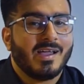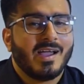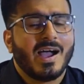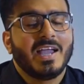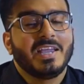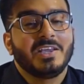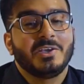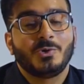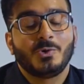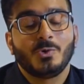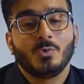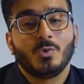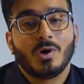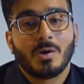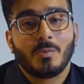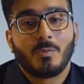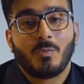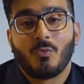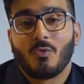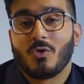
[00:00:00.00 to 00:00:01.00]
I grew
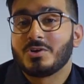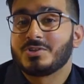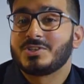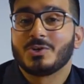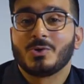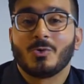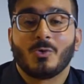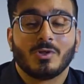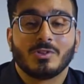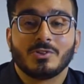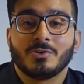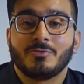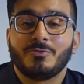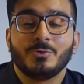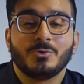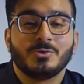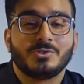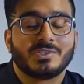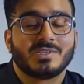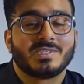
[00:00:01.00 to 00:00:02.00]
up watching all the
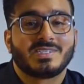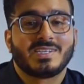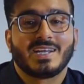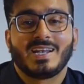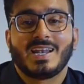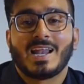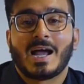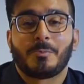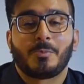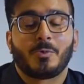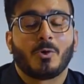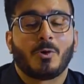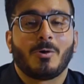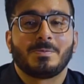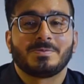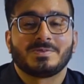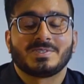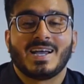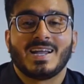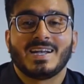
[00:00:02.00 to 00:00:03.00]
futuristic
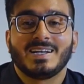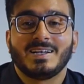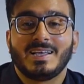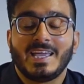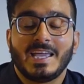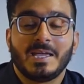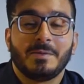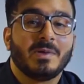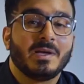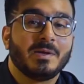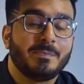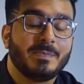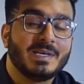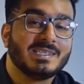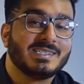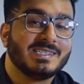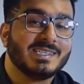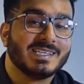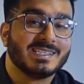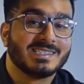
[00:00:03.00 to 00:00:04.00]
laptops and gaming
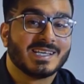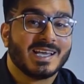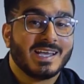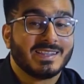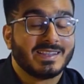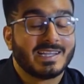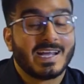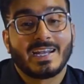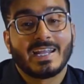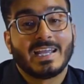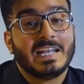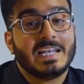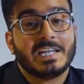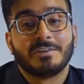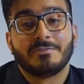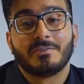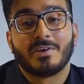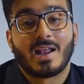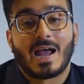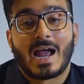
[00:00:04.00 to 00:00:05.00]
PCs that
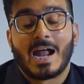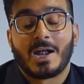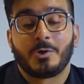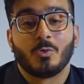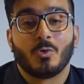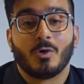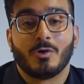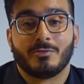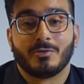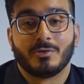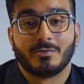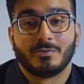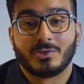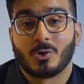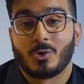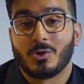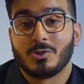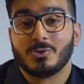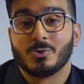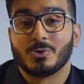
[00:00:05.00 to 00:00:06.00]
Alienware had to offer
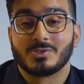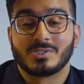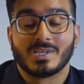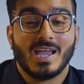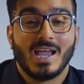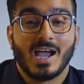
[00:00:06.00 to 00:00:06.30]
with all those